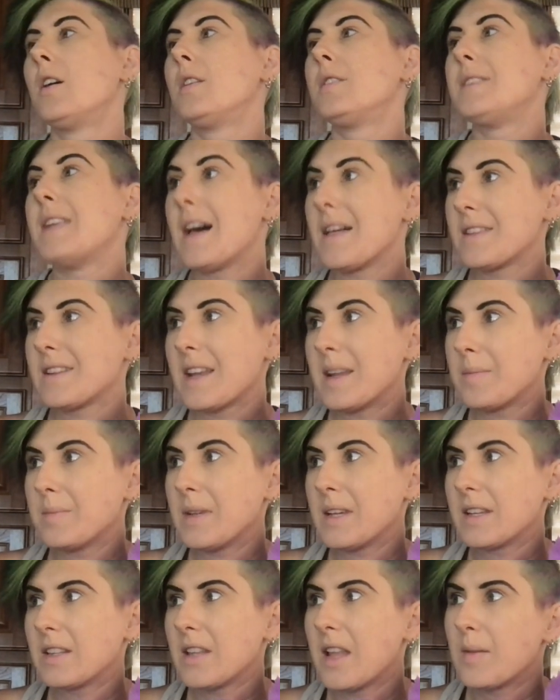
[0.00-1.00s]
now that I'm
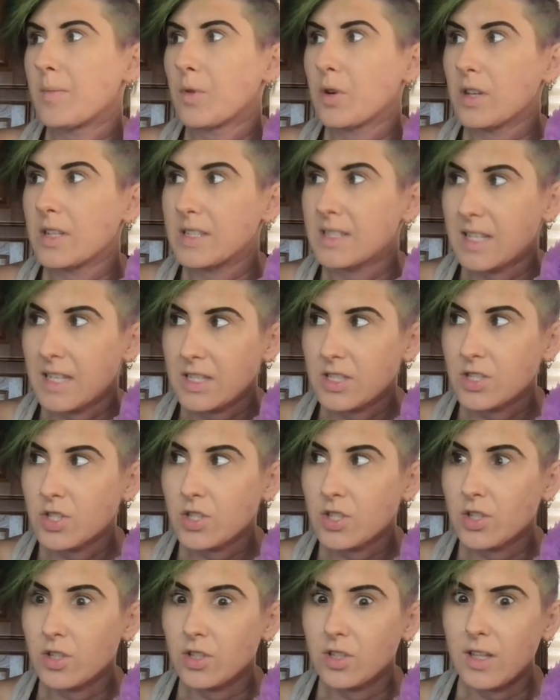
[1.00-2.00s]
being a lot more
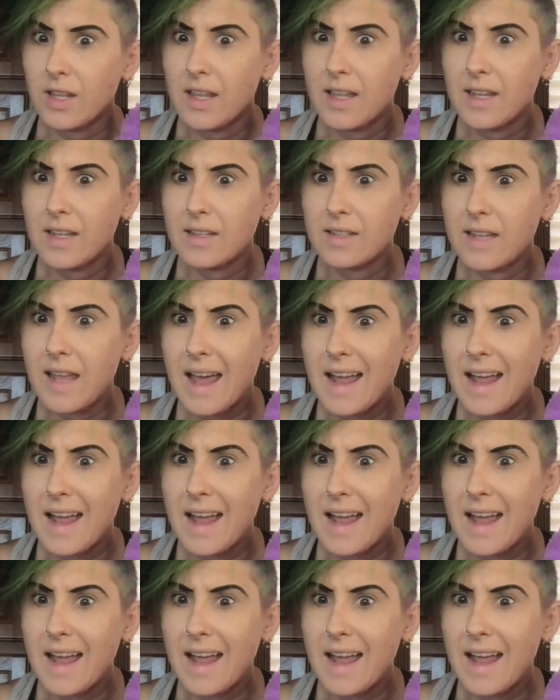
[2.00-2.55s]
intentional and